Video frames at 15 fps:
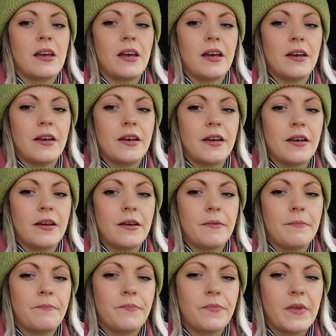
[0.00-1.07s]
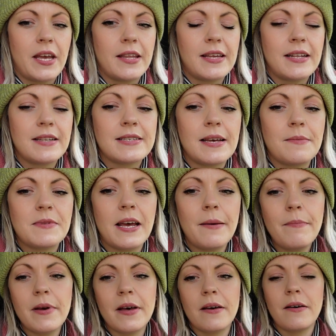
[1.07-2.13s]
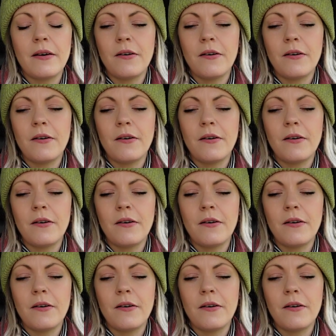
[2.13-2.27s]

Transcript: And then September